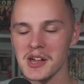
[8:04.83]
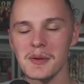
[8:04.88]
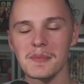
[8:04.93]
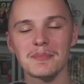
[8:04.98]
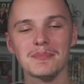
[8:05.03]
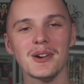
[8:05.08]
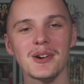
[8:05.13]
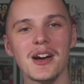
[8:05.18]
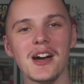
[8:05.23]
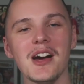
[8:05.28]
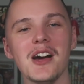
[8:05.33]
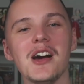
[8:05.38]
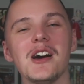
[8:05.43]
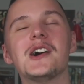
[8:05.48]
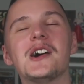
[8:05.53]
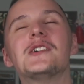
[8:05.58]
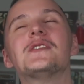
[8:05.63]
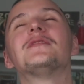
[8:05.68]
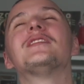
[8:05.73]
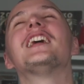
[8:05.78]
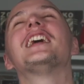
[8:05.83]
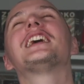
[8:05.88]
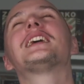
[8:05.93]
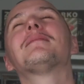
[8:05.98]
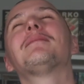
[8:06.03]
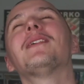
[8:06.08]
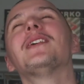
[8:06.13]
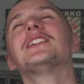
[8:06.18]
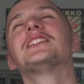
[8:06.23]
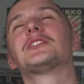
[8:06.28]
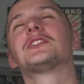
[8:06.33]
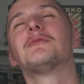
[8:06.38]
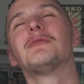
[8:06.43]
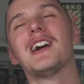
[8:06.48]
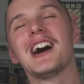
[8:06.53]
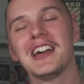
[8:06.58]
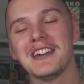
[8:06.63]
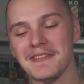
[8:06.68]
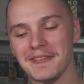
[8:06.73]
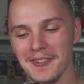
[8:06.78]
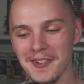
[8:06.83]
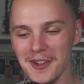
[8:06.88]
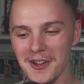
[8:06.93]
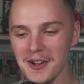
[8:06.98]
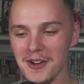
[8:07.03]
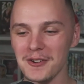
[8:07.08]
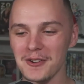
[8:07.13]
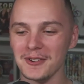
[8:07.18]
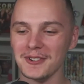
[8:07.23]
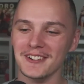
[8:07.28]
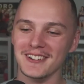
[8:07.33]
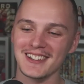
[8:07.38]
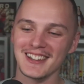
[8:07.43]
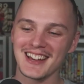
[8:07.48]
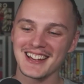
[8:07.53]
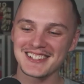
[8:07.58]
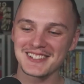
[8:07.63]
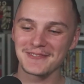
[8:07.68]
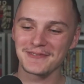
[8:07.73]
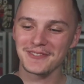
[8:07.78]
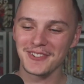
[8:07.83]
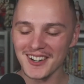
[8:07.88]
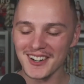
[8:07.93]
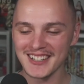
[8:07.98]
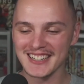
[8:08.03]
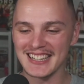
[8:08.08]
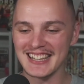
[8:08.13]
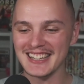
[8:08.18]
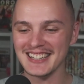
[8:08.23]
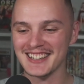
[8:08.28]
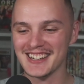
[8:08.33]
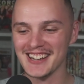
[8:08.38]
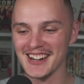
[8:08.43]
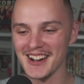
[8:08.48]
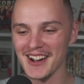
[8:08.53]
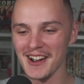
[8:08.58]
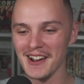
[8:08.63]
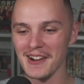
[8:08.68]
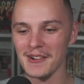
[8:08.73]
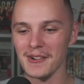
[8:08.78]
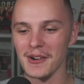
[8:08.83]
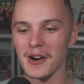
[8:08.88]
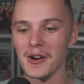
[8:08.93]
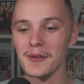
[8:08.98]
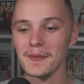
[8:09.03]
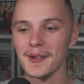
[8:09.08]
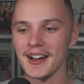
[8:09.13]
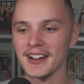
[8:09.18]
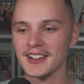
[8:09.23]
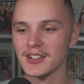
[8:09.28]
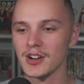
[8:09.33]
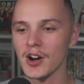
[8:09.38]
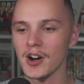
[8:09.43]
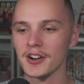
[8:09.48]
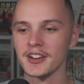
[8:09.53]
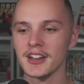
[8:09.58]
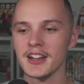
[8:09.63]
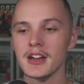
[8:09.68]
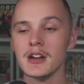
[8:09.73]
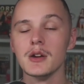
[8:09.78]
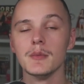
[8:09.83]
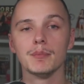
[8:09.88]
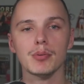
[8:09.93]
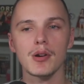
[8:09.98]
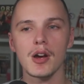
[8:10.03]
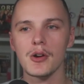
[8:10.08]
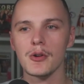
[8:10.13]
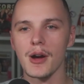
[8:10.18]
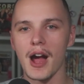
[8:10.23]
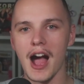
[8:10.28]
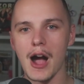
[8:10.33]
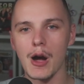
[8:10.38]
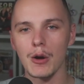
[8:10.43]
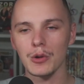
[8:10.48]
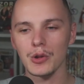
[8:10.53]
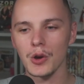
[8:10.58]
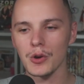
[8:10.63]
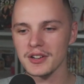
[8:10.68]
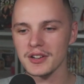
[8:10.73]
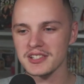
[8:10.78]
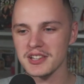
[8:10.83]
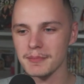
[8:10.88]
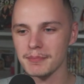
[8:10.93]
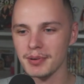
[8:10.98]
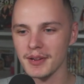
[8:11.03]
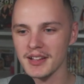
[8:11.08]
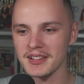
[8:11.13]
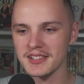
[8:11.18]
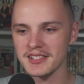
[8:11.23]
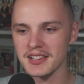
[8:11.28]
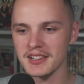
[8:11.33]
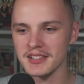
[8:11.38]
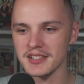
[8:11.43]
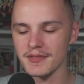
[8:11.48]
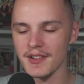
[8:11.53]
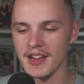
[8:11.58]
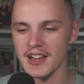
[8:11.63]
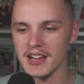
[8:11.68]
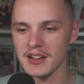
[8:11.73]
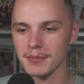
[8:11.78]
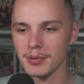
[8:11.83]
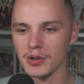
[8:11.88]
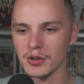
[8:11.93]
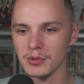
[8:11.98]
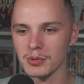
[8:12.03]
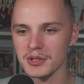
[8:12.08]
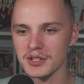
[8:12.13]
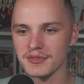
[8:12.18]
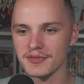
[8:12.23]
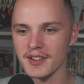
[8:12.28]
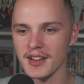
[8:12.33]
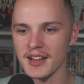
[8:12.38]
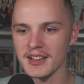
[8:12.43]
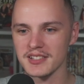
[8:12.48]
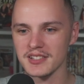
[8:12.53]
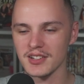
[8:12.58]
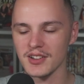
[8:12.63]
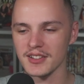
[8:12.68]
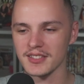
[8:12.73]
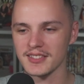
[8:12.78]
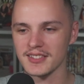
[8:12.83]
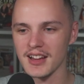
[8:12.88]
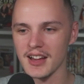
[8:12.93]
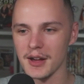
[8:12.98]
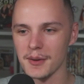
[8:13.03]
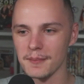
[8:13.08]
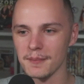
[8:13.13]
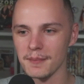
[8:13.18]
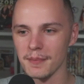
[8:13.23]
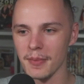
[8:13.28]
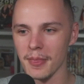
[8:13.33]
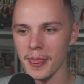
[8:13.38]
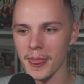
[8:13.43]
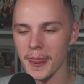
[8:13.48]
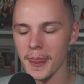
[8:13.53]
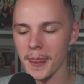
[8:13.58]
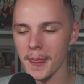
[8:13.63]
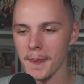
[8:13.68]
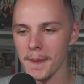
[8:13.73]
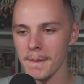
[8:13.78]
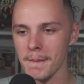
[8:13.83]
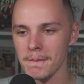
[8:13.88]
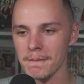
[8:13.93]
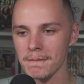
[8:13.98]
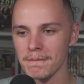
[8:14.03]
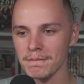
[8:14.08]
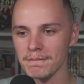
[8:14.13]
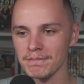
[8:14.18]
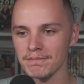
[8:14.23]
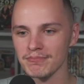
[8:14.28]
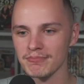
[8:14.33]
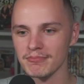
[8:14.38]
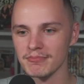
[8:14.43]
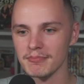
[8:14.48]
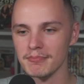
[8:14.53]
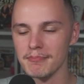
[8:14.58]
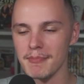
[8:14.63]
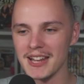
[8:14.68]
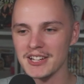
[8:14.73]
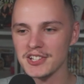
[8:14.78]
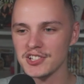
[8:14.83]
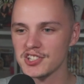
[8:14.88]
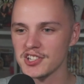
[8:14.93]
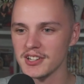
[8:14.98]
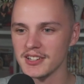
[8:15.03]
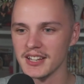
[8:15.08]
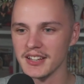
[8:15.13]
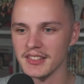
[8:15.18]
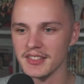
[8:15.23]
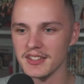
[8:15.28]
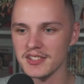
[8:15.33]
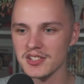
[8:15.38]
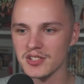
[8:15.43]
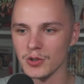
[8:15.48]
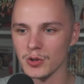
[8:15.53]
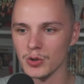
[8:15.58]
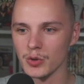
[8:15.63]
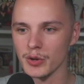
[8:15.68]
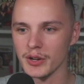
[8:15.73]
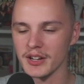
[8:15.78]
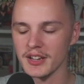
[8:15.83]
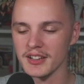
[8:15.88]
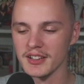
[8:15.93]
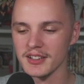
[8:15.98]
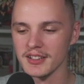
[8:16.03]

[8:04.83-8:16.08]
Bro, Vegapunk's a waifu! Let's fucking go! Oh my god. Bro, how long has it been since Vegapunk was first goddamn mentioned in the story?